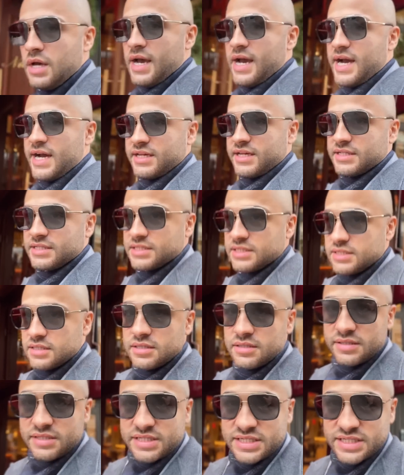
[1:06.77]
has
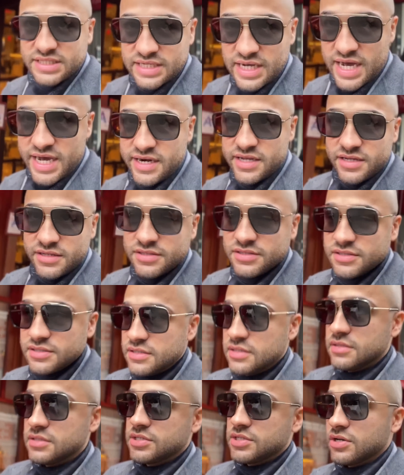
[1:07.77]
decided
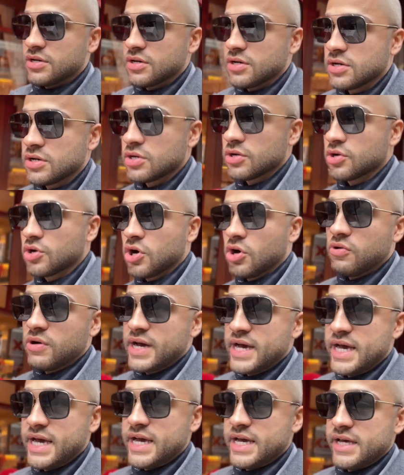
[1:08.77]
to go
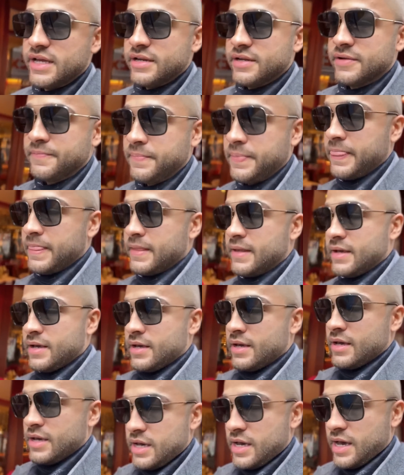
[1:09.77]
ahead
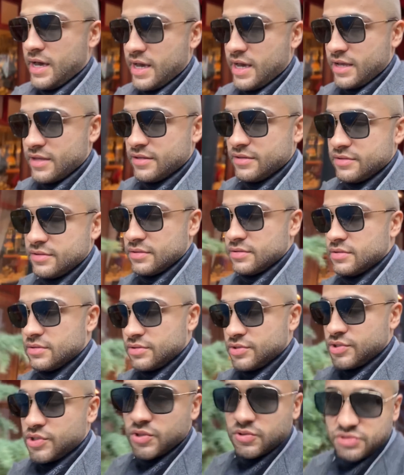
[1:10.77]
and
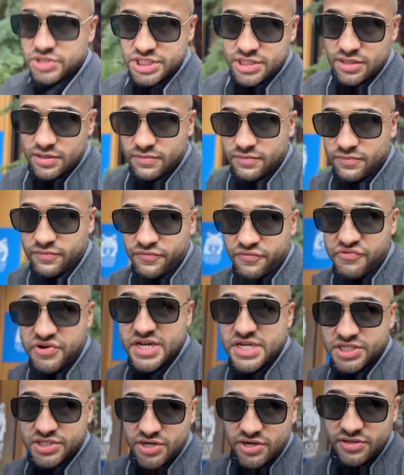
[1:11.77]
do some
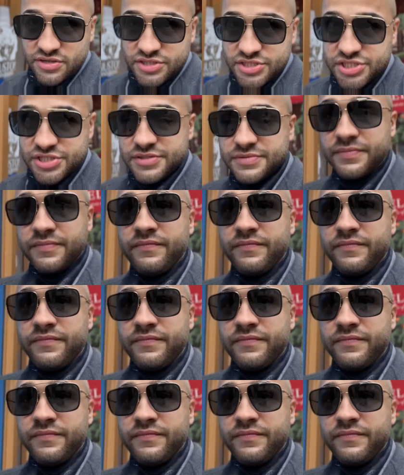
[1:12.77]
research